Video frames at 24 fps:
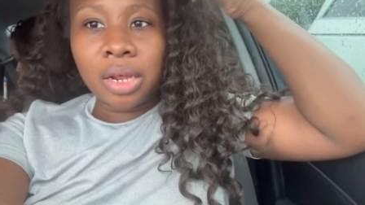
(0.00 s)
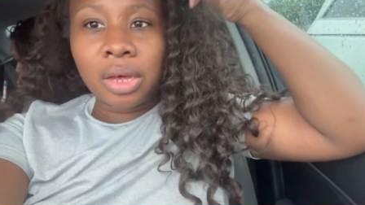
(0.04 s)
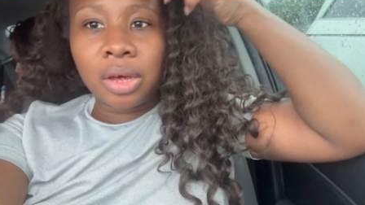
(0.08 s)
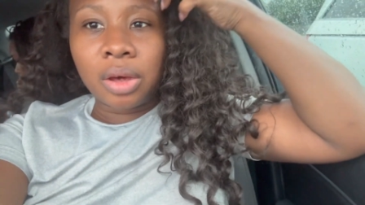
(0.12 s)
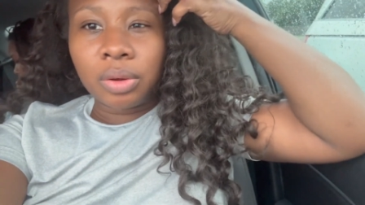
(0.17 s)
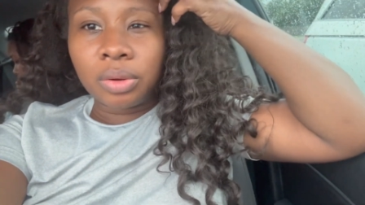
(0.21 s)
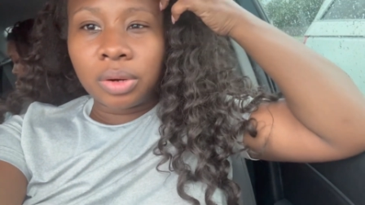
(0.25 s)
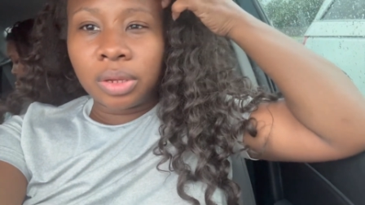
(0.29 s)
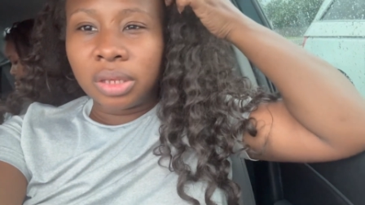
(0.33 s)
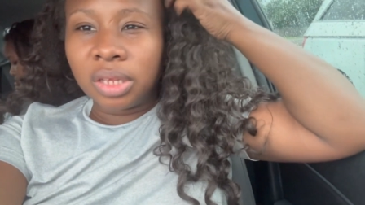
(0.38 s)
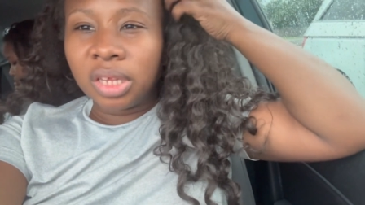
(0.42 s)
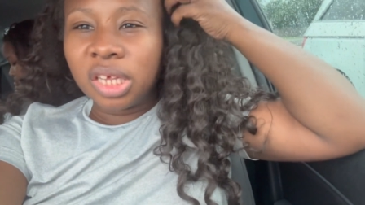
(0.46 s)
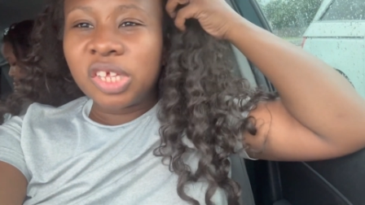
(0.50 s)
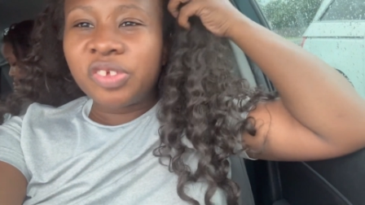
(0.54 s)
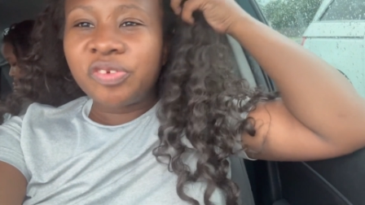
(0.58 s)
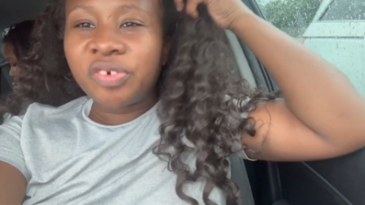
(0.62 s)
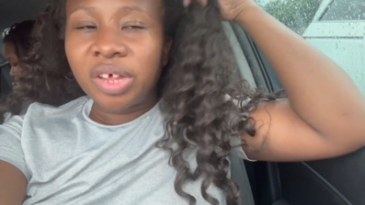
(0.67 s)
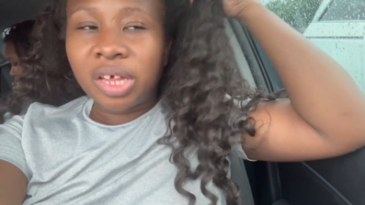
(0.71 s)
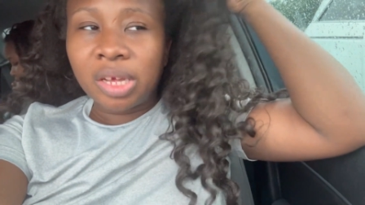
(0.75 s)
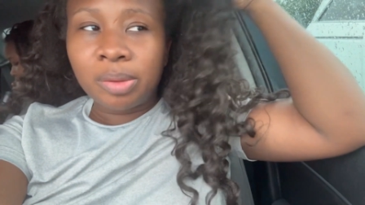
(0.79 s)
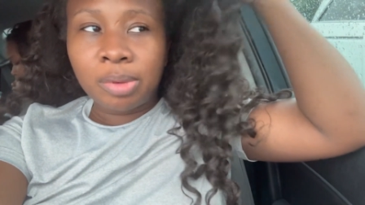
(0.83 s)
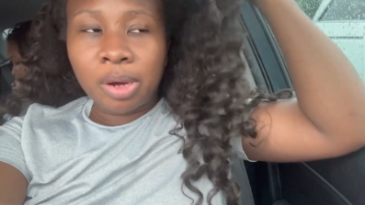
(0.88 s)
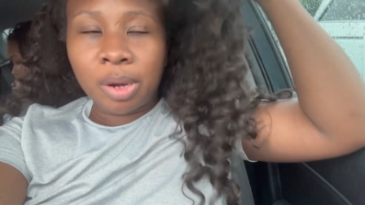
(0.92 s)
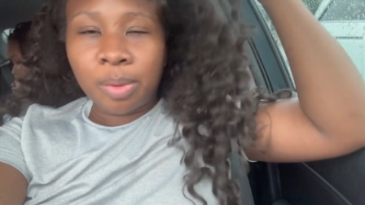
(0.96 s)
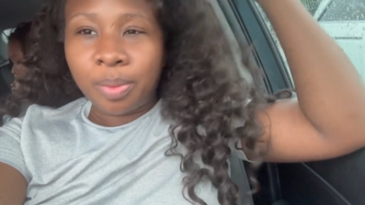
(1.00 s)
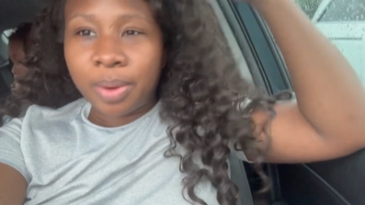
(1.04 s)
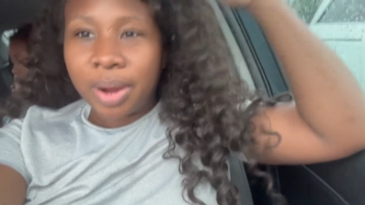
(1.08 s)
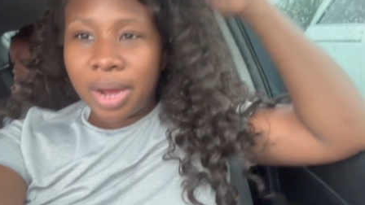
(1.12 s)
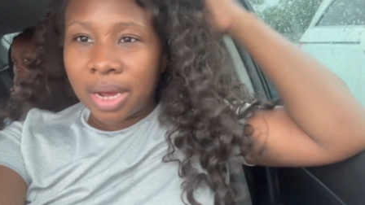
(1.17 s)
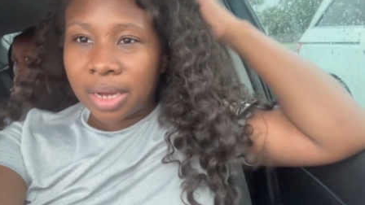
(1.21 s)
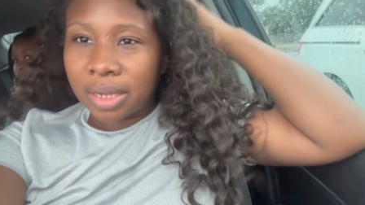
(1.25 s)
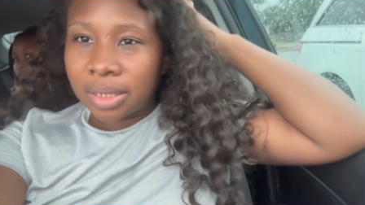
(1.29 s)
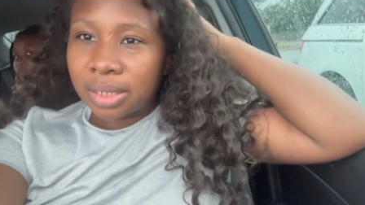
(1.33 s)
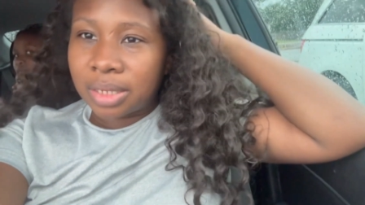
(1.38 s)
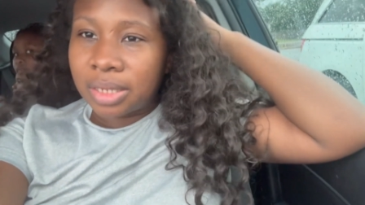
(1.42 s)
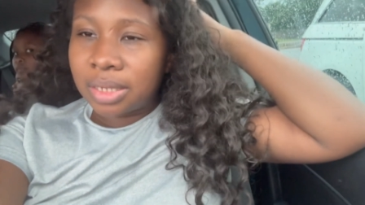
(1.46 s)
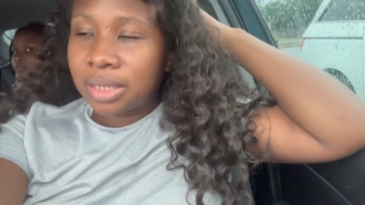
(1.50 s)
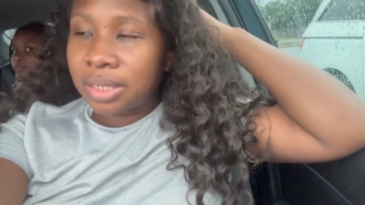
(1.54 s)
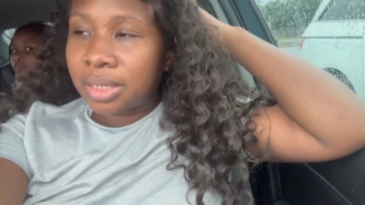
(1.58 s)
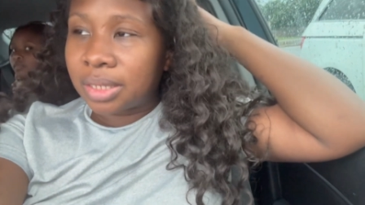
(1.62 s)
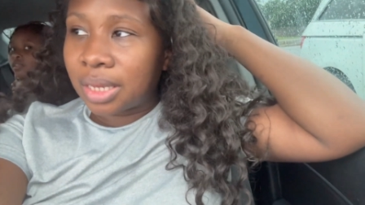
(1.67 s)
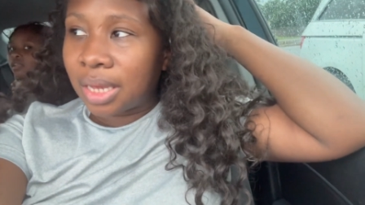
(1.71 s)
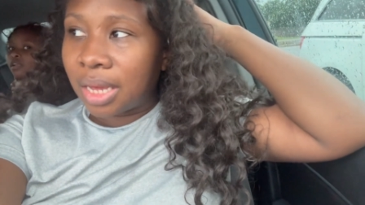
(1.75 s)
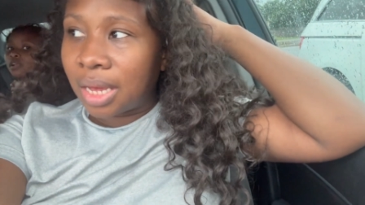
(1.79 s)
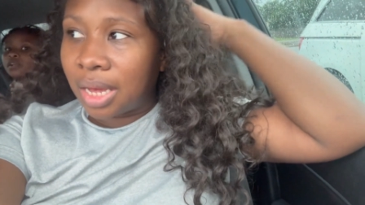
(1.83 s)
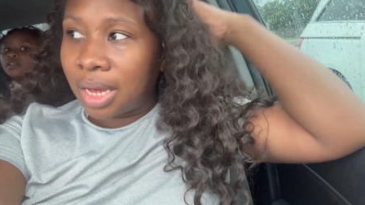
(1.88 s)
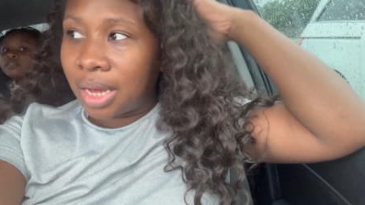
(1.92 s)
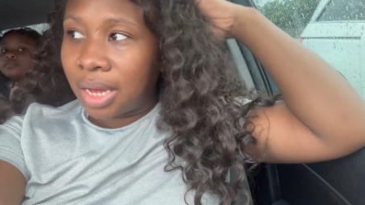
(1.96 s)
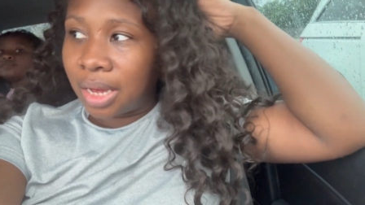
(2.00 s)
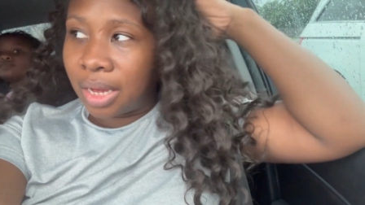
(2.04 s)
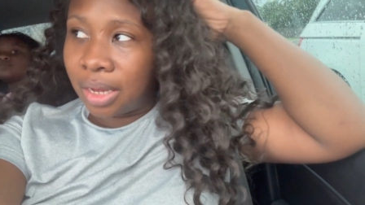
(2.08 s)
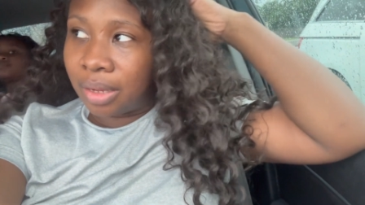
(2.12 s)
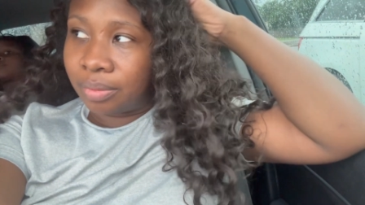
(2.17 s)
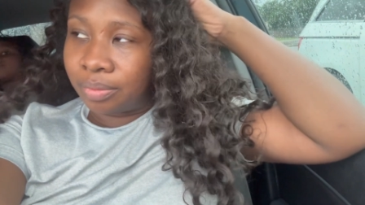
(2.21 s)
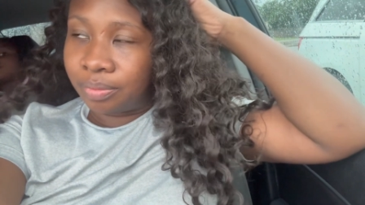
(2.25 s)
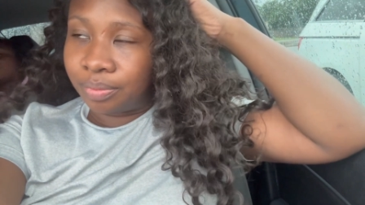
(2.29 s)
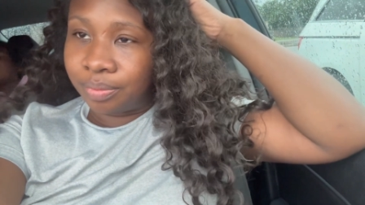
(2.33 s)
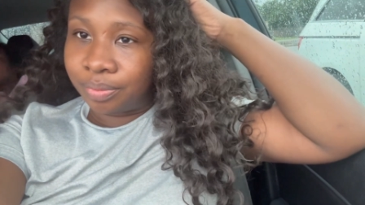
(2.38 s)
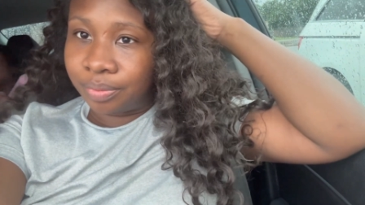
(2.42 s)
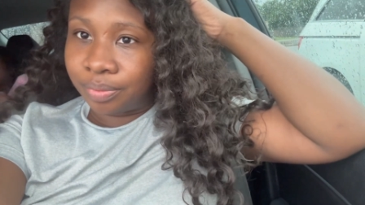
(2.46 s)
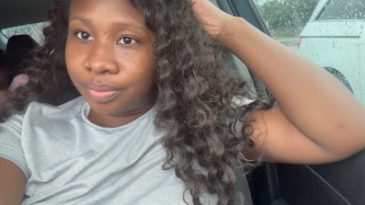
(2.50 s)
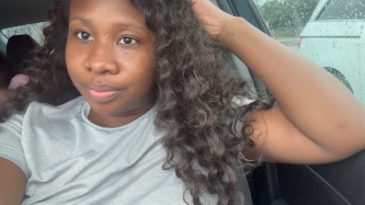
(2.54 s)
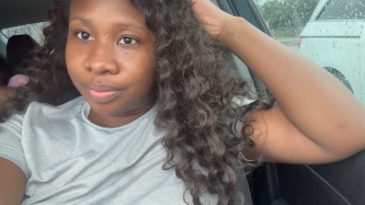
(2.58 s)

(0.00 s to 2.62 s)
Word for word: to go to Lily's volleyball practice. Um,